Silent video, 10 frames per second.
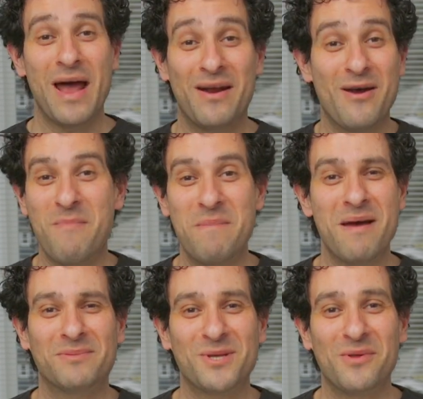So I don't know,
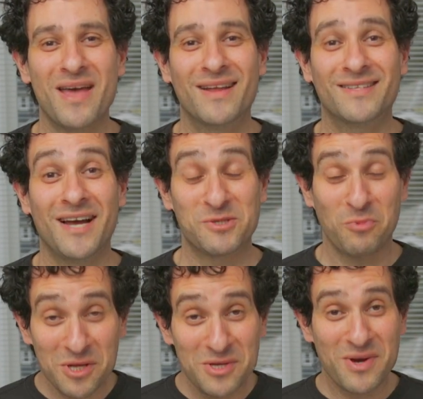maybe I'm totally out of
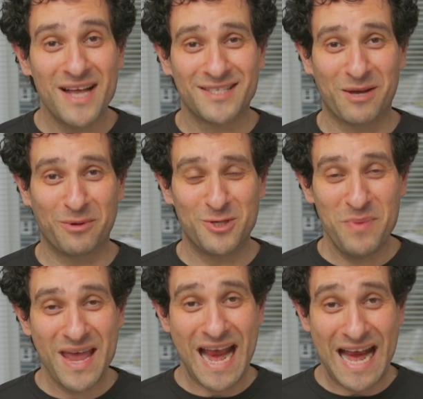touch. What do you guys think? Would
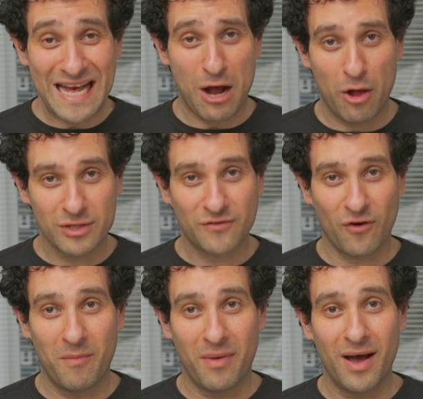you pay $80
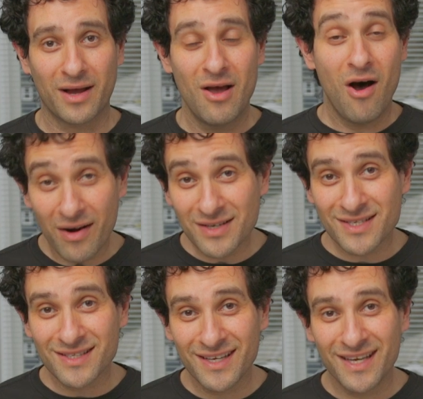for a mug?
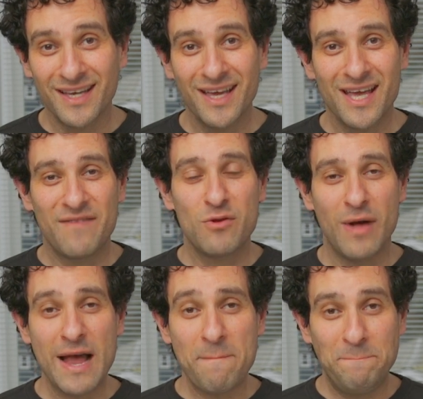Honestly, if
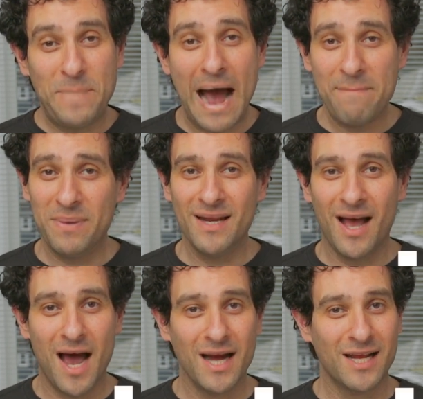you like
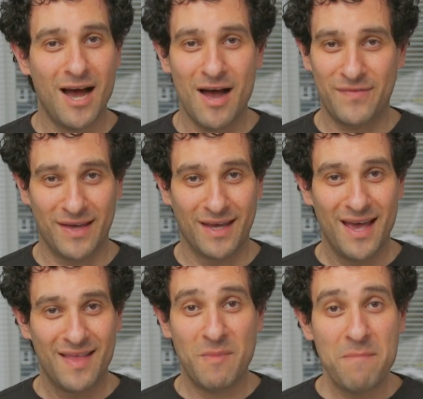piping hot coffee,
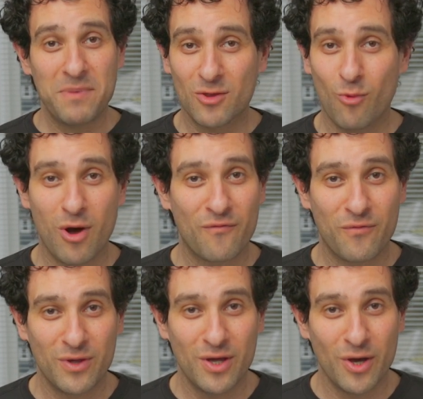this might be the one
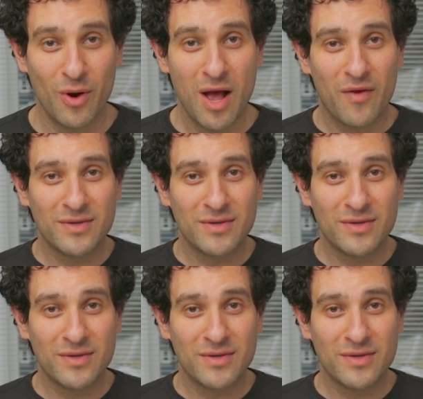for you.